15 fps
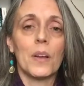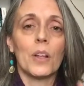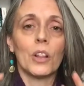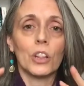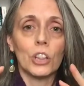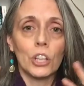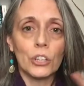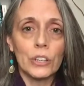
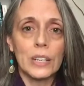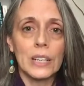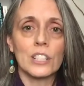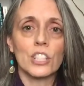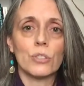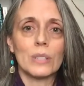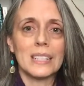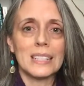Learning
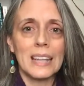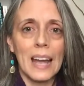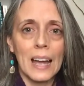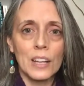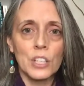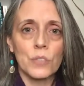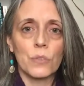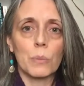to
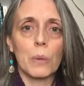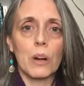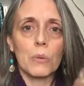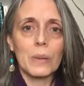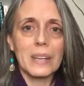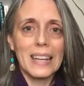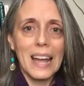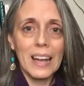detach from our
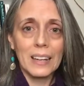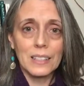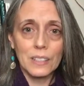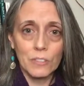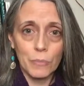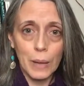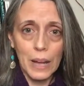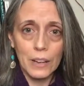
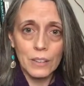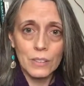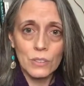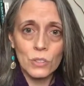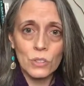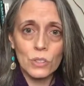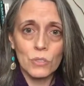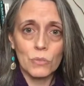reactive
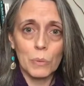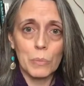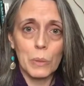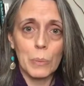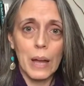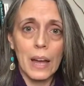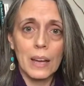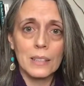patterns from the
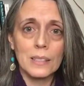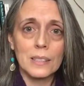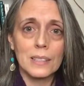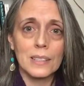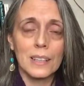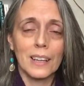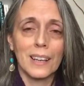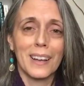
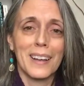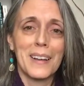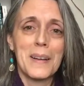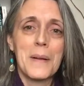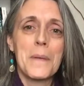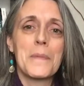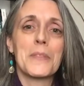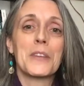past,
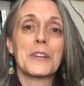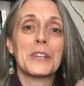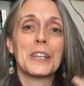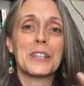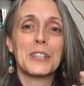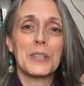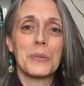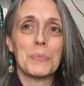
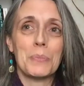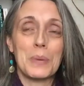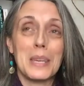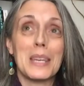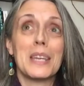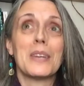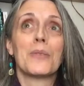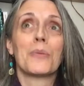learning to
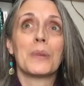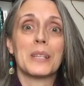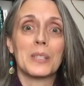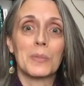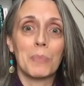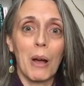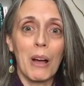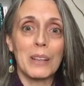be
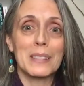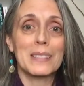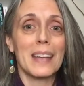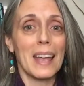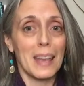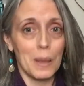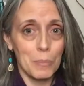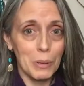
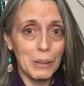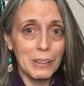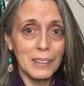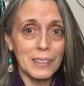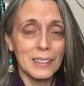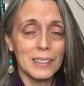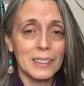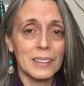
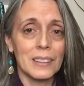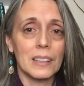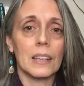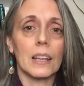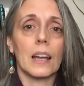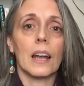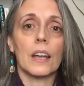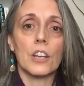response-able,
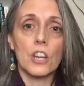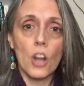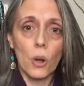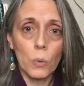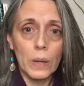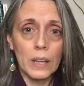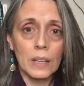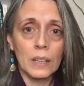
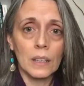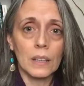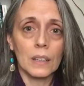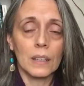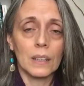knowing